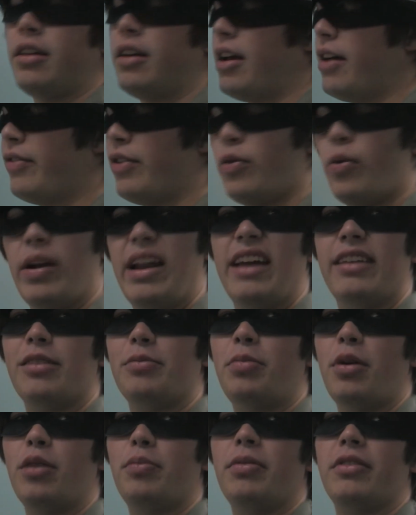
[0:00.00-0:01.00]
Everyone has a
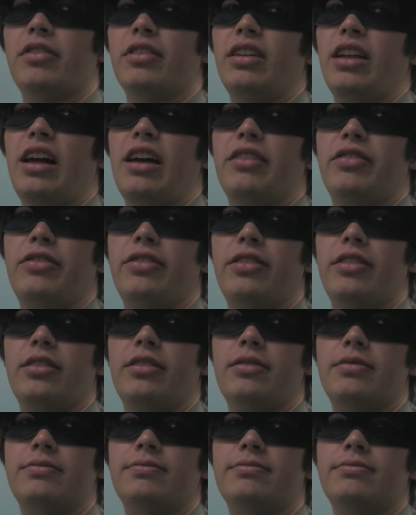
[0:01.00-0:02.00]
purpose in life.
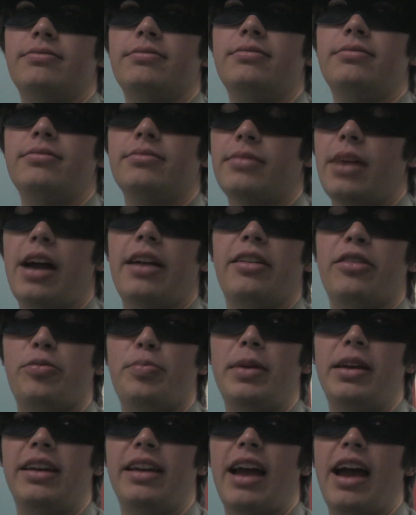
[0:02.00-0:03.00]
Mine is
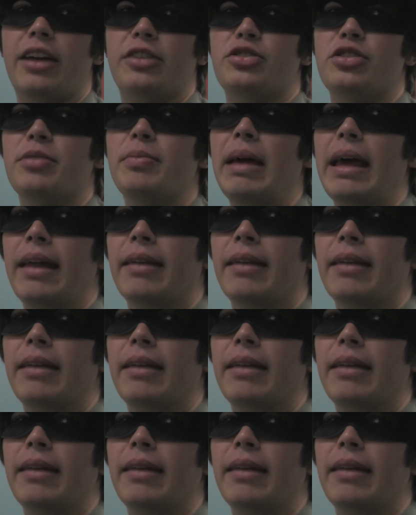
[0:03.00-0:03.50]
being Action Man.